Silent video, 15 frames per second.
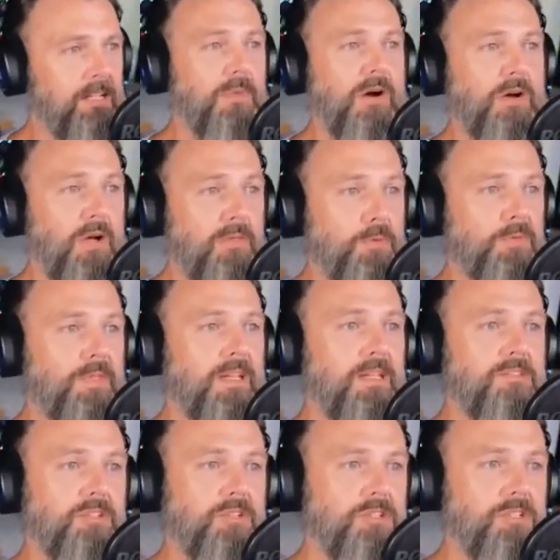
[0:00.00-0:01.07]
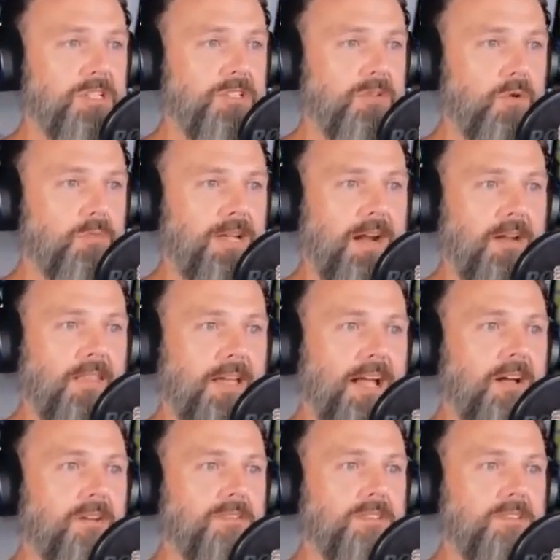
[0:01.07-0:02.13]
Among other things, she stormed out of the
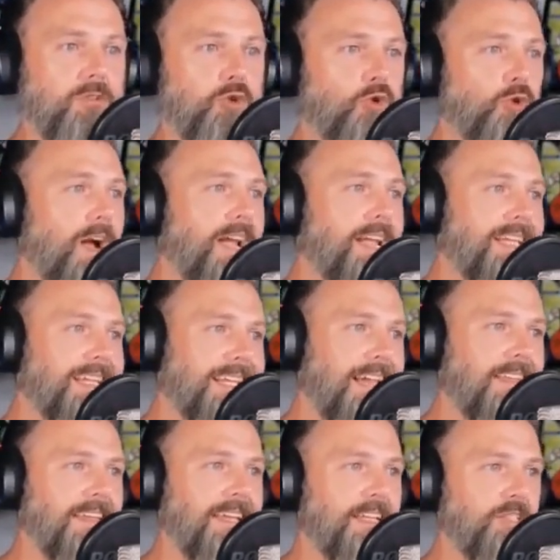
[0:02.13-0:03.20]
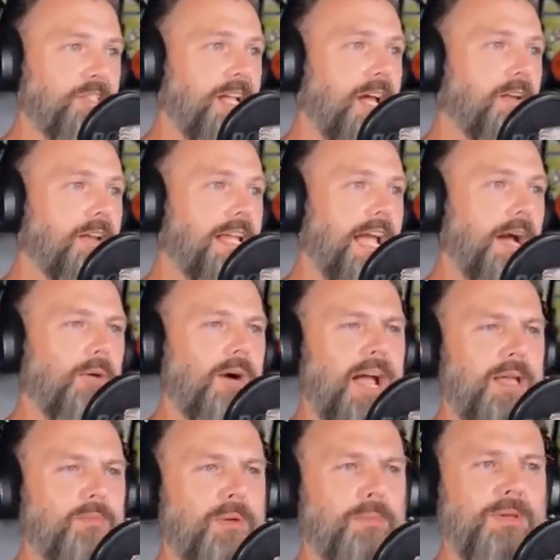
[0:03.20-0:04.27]
house, crying, yelling, and shouting how
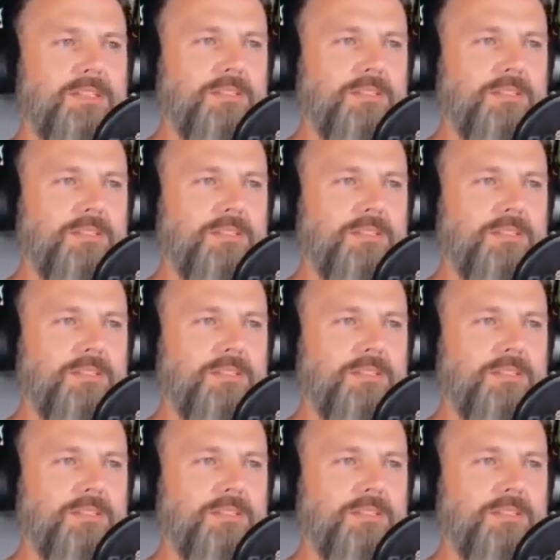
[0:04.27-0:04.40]
I am a